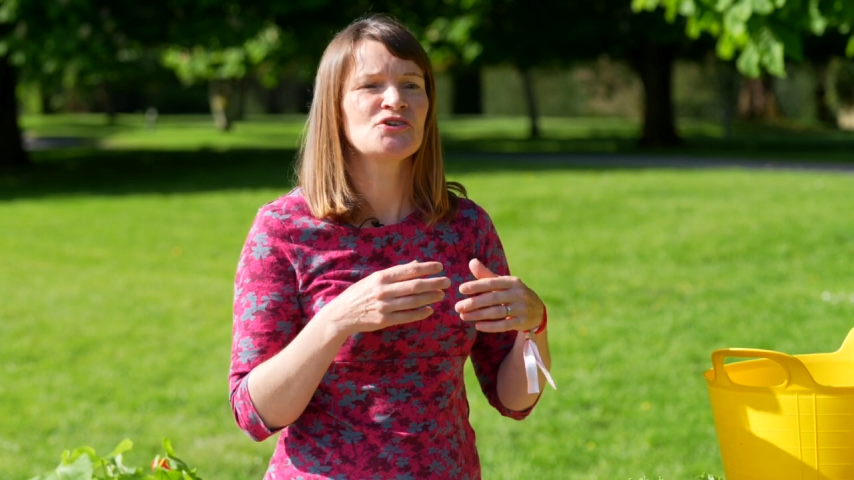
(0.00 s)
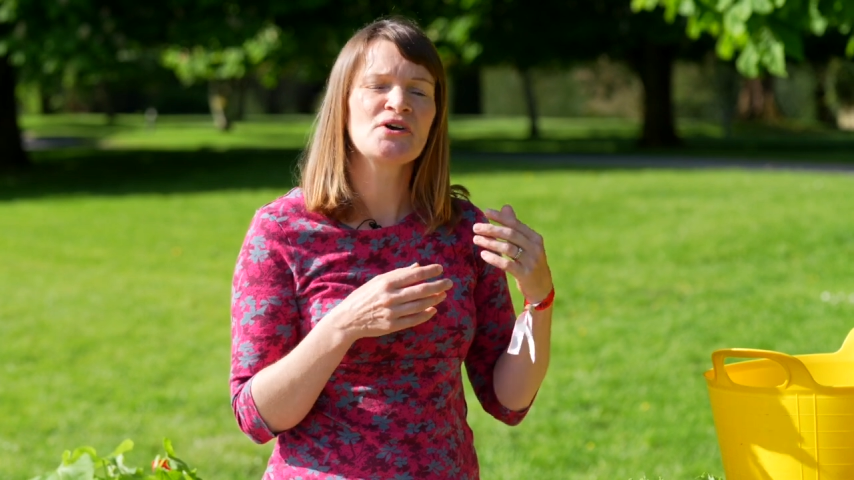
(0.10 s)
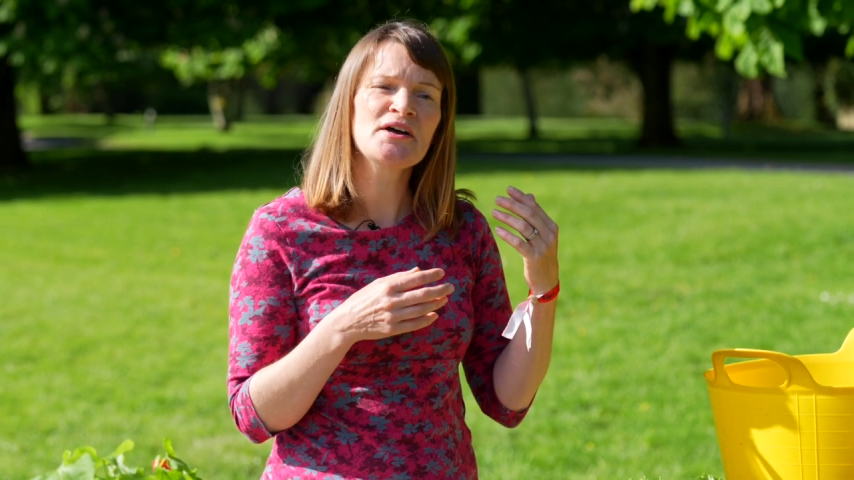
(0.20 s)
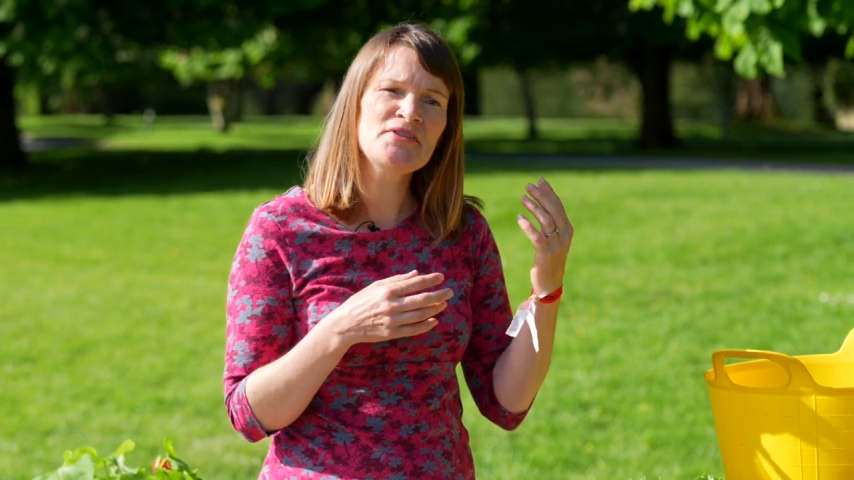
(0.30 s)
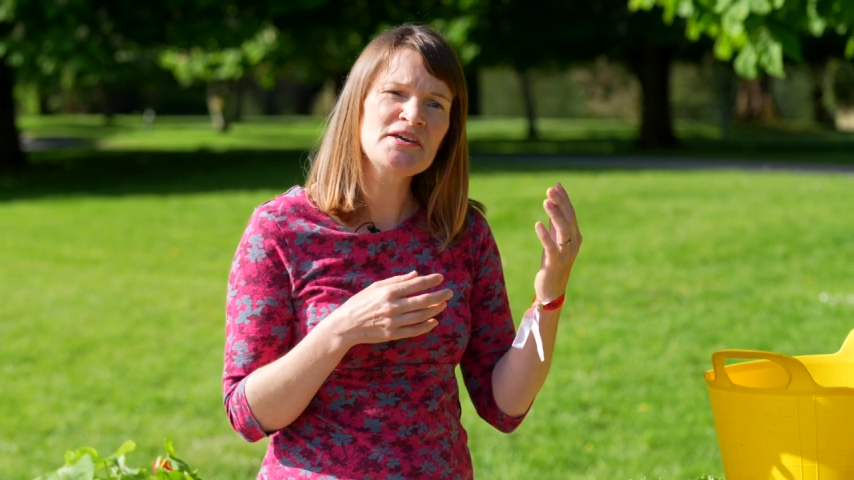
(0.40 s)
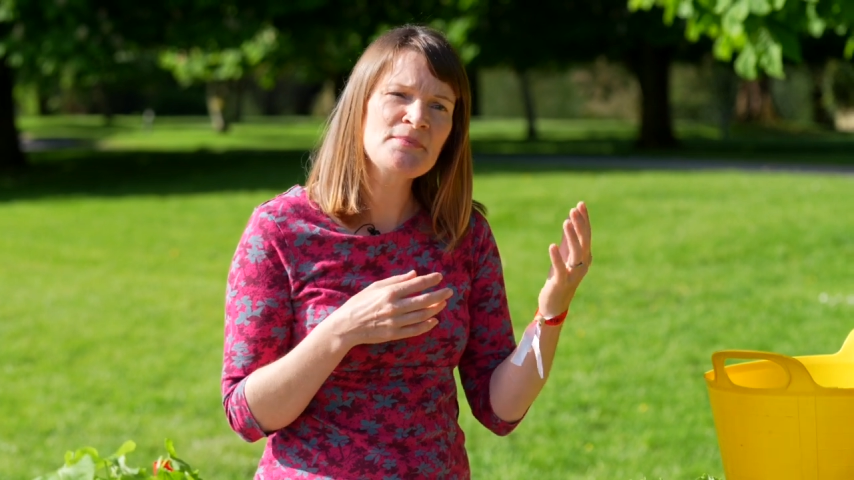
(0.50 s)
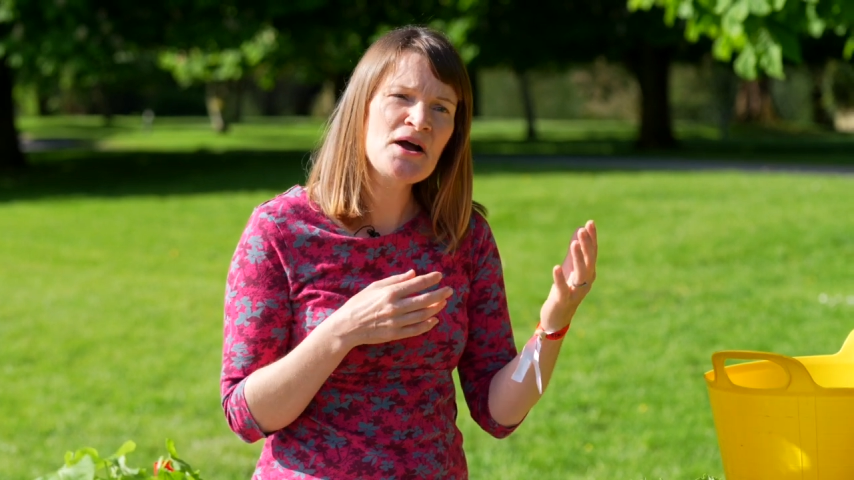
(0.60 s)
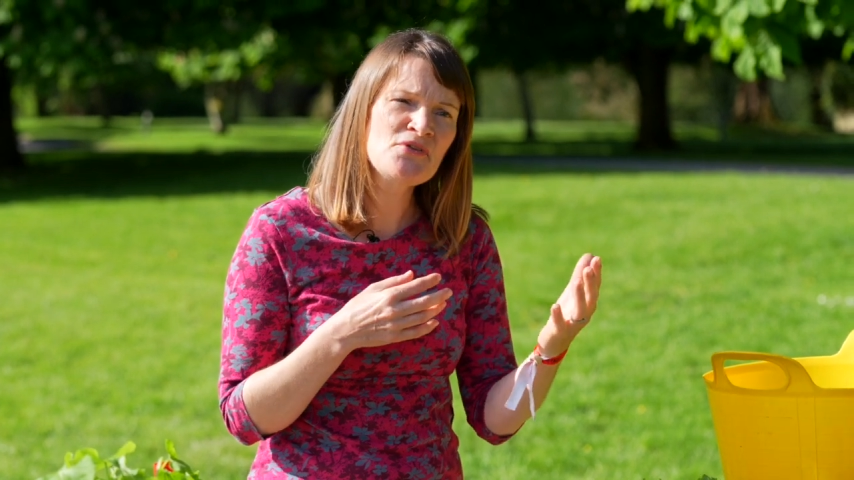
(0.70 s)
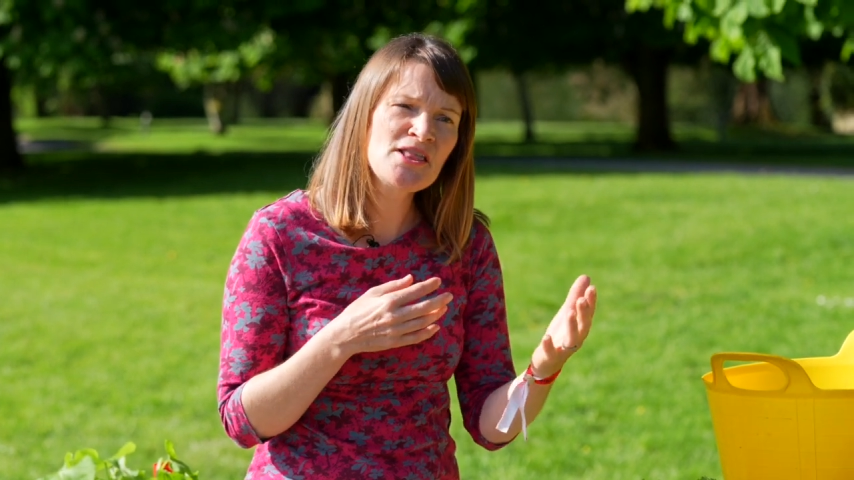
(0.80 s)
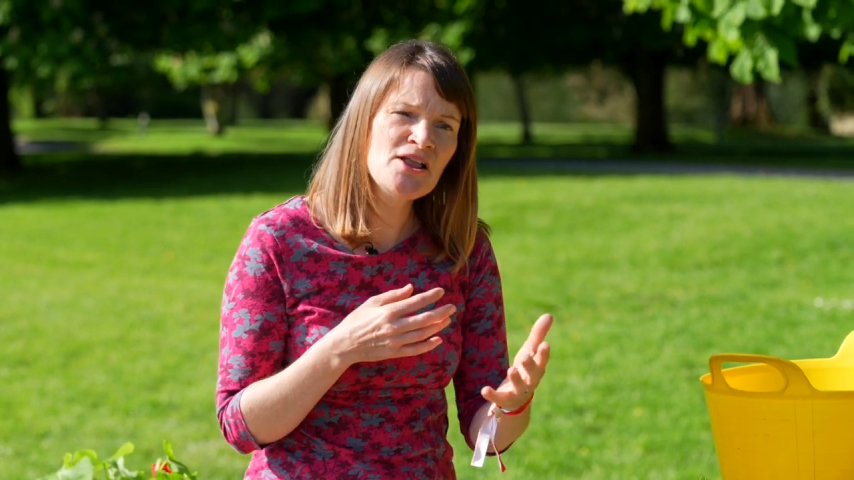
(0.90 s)
Try and think
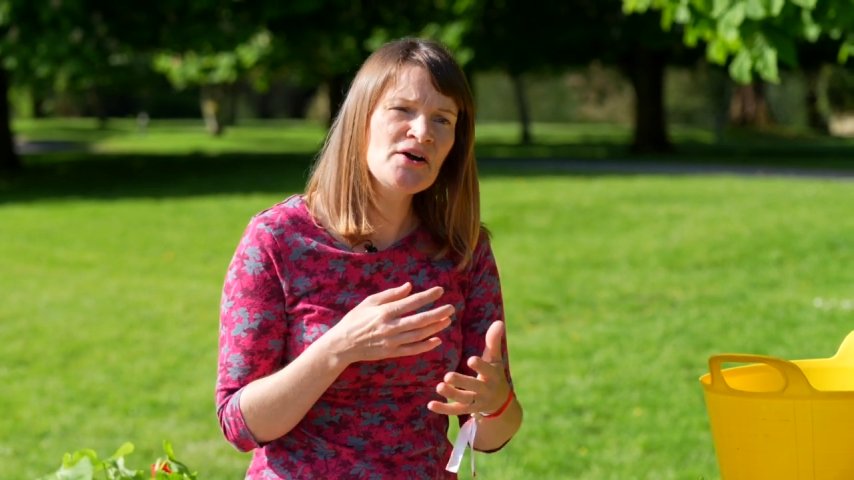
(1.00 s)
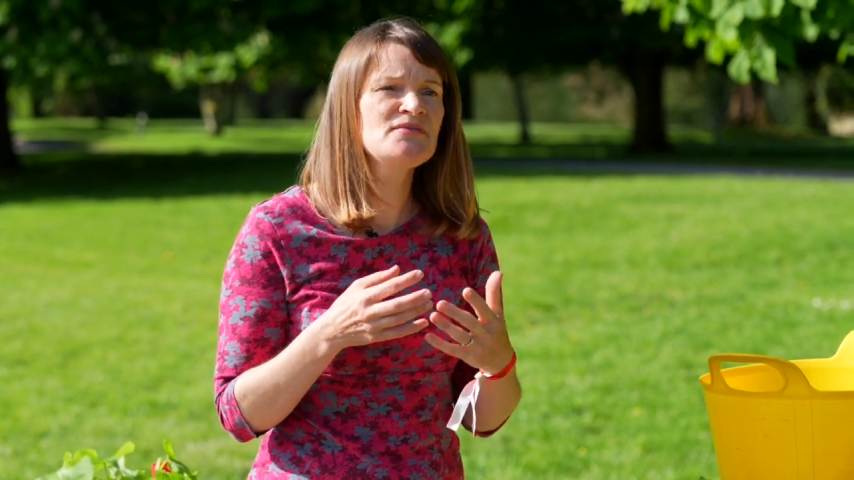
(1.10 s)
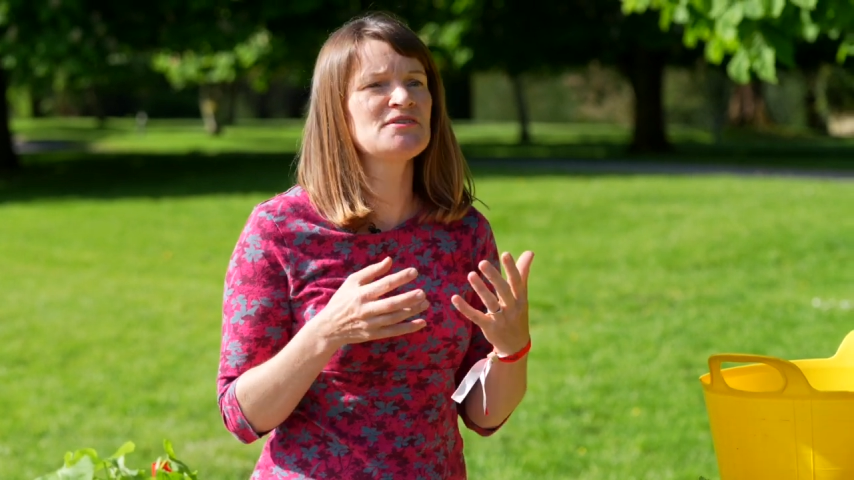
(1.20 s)
about the life